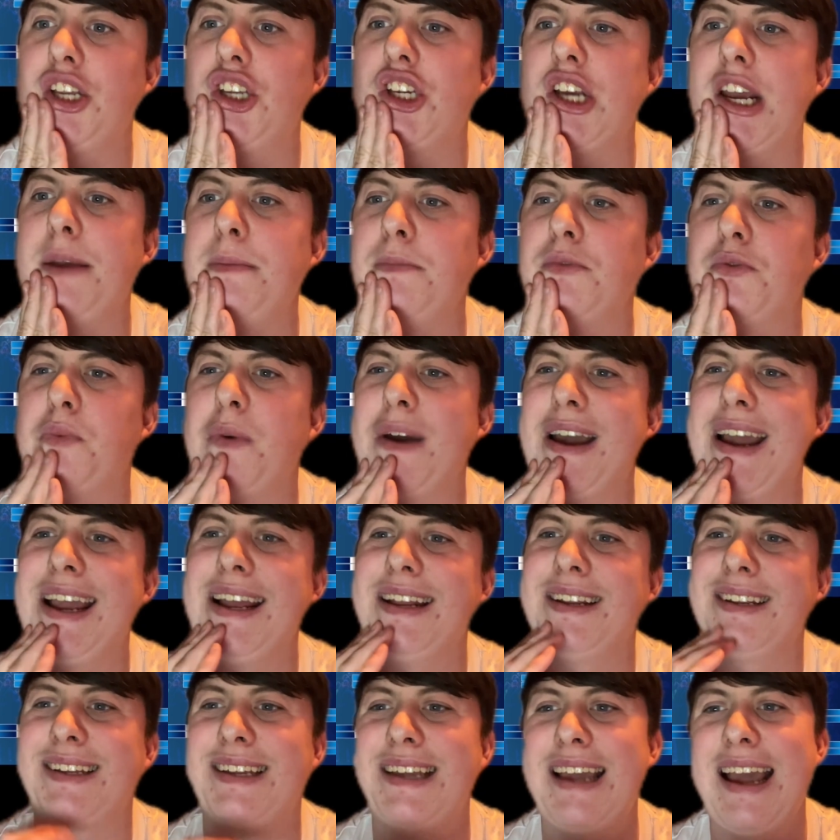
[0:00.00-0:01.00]
James
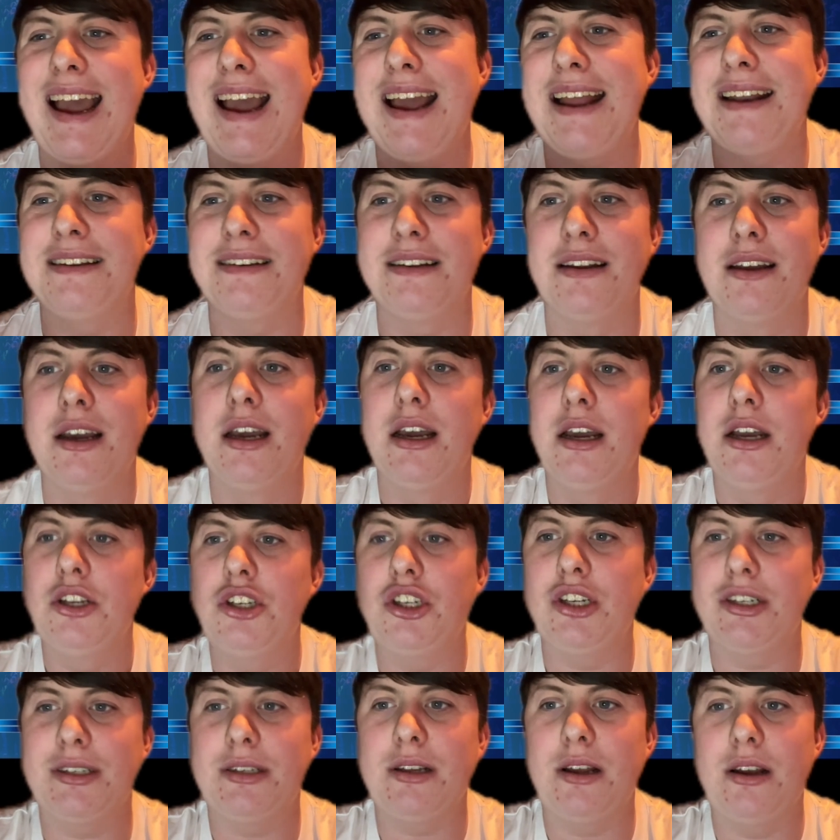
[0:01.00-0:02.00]
Wade, again,
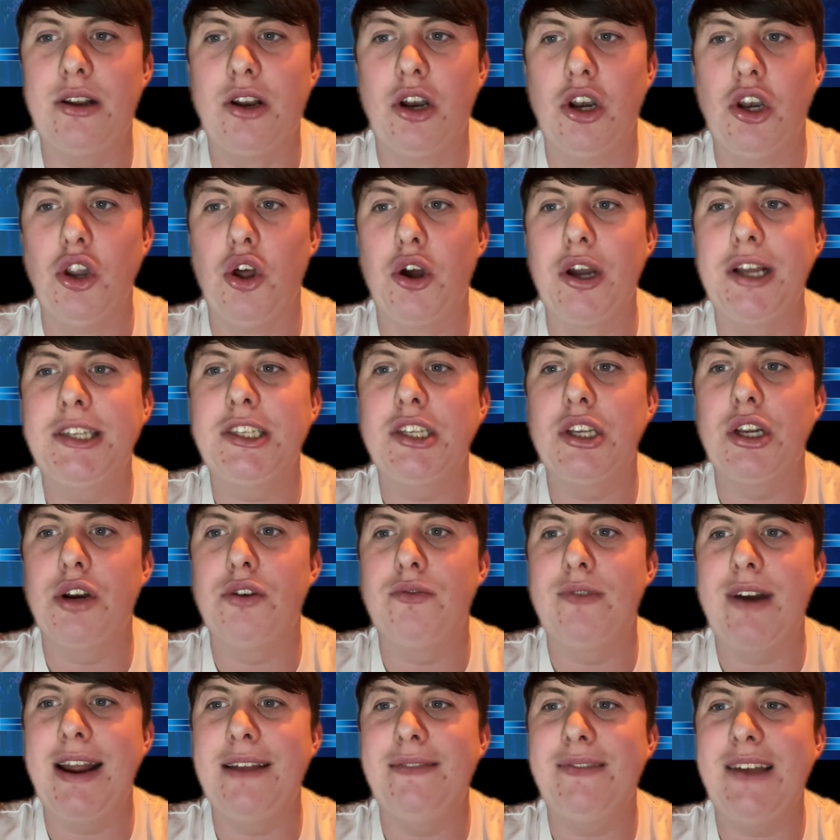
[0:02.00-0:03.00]
just loitering
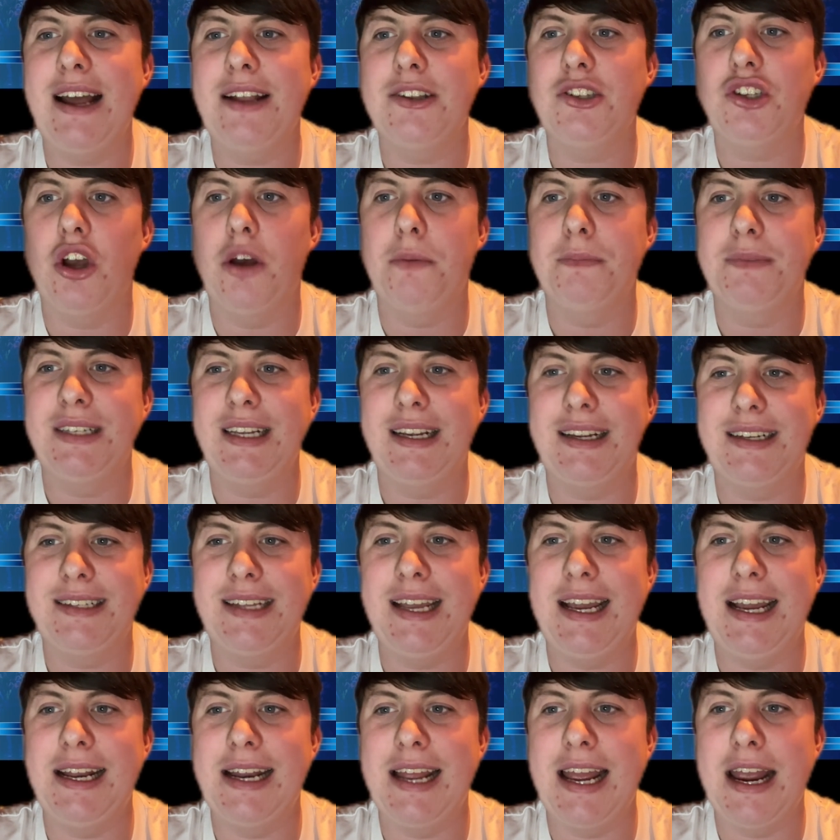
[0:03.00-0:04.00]
around that top
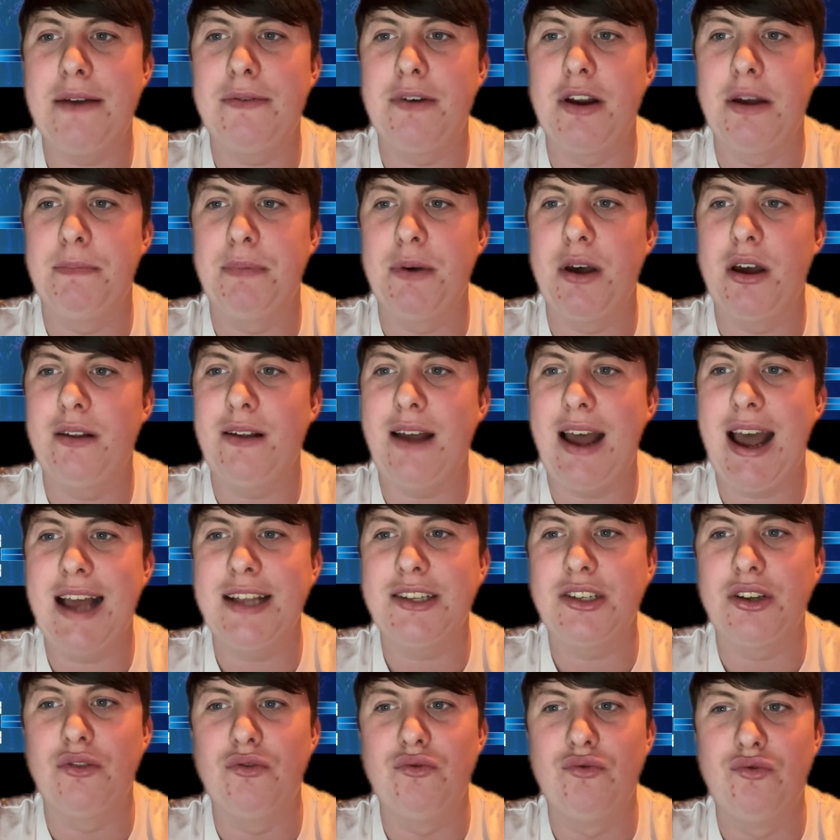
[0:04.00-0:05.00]
16 area, but
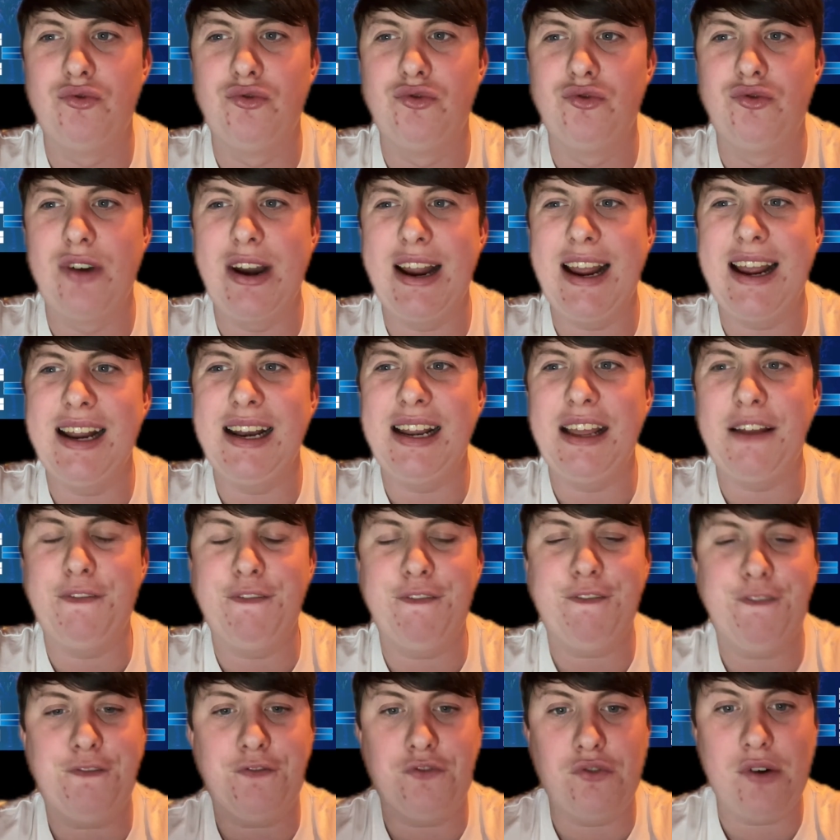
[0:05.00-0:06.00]
hasn't really
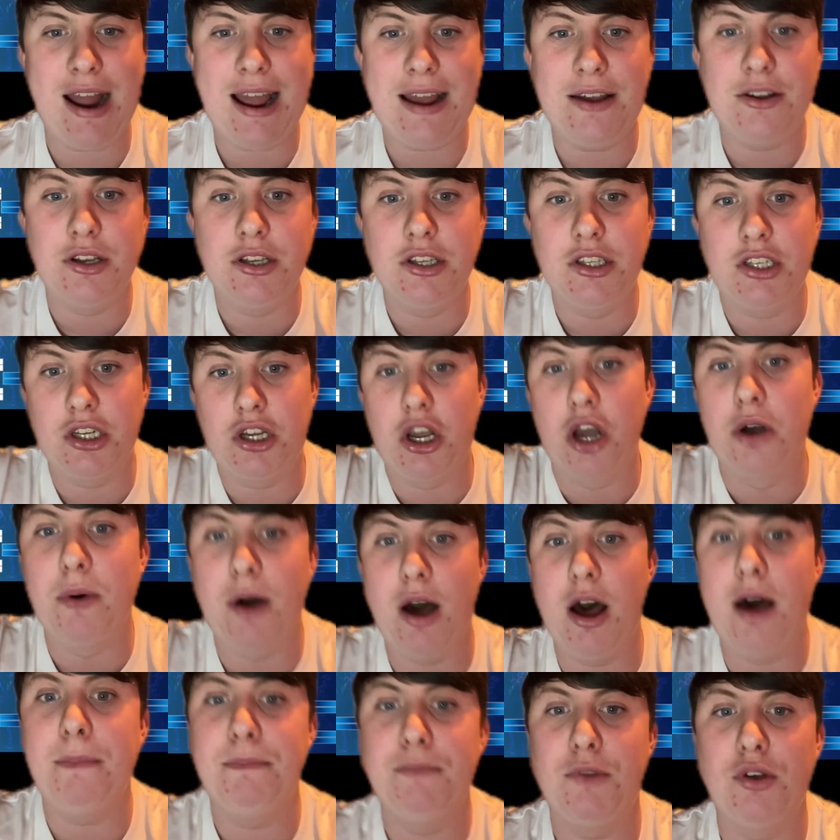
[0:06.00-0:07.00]
threatened to go
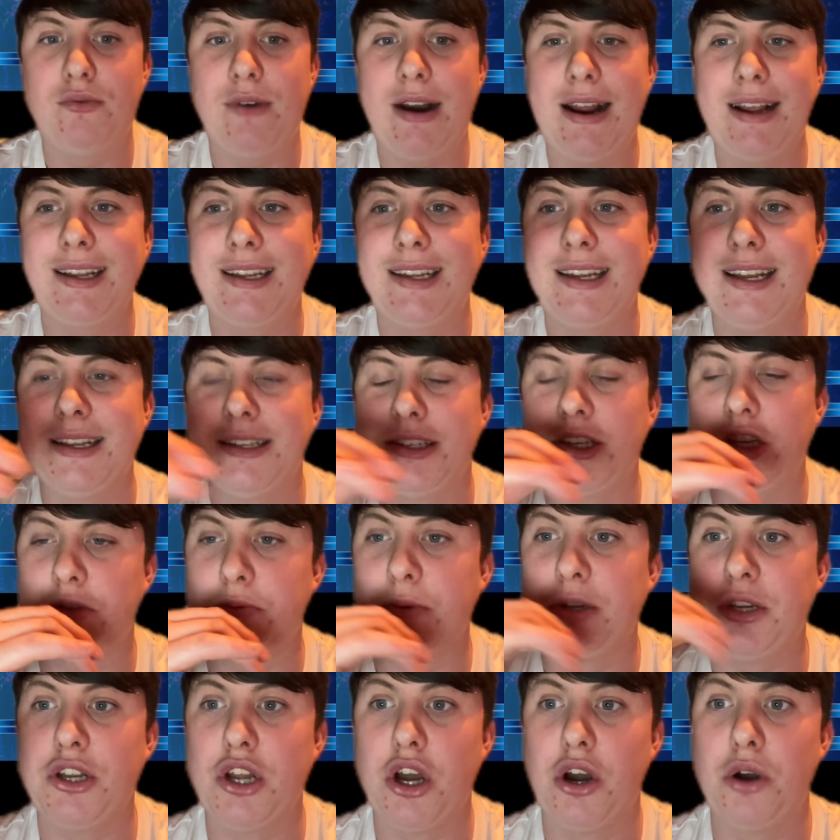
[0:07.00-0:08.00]
up the rankings as
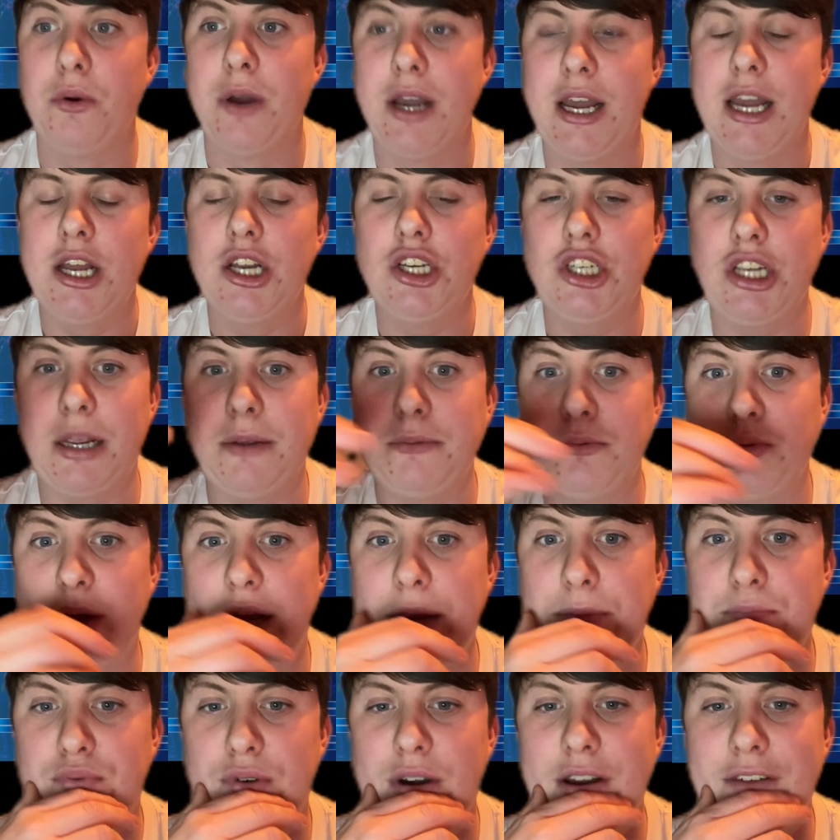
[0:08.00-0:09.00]
we know James
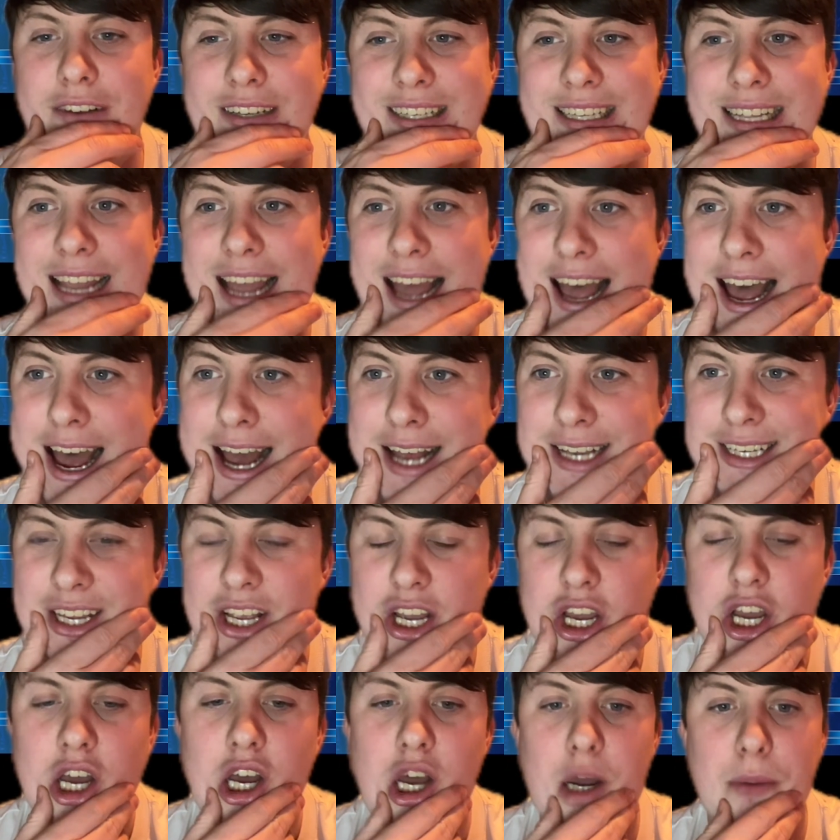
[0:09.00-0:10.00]
Wade previously has.
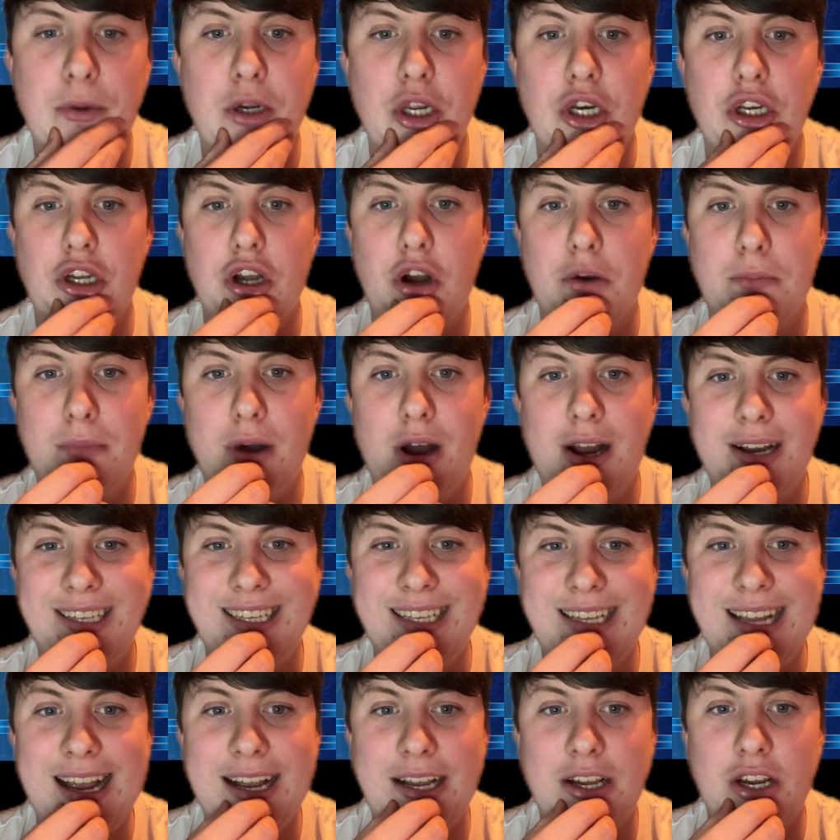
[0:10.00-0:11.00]
I'm going to go Mike De
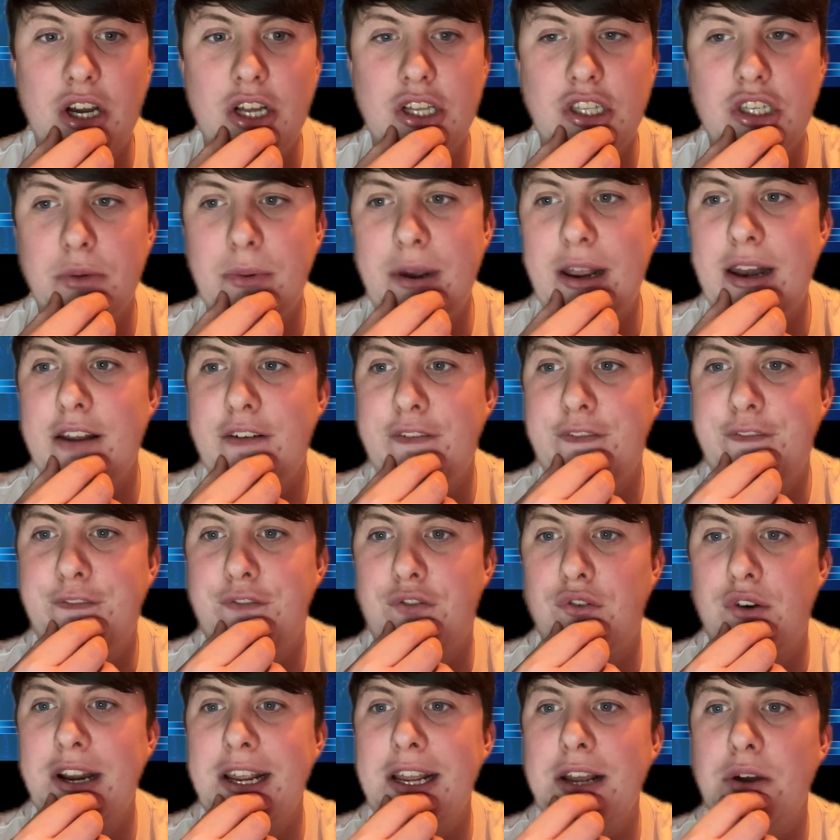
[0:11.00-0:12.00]
Decker to win
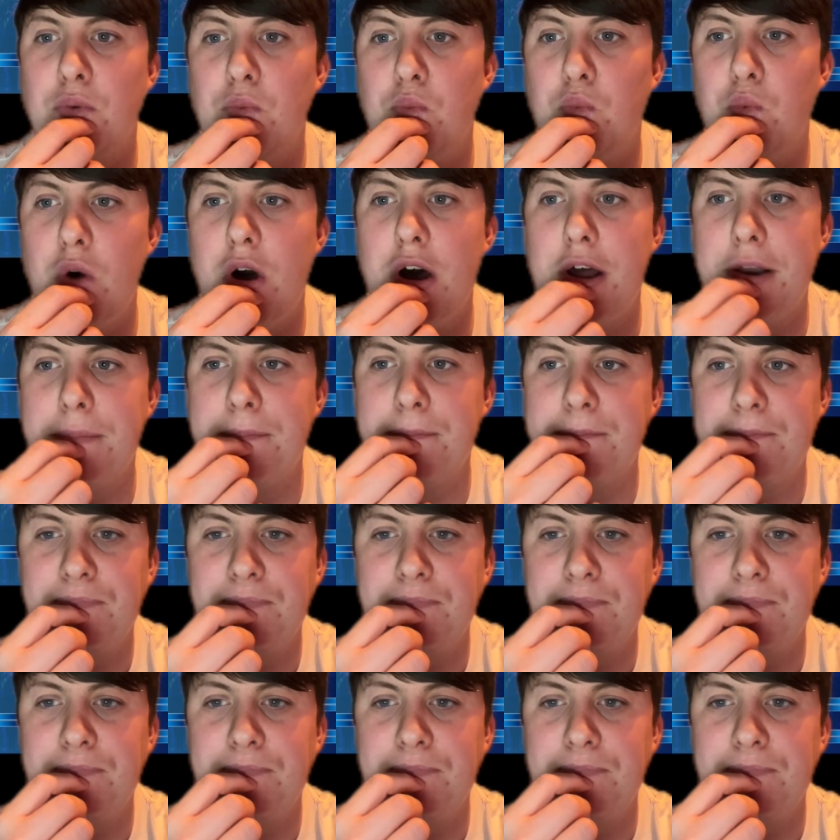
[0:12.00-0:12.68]
3-1.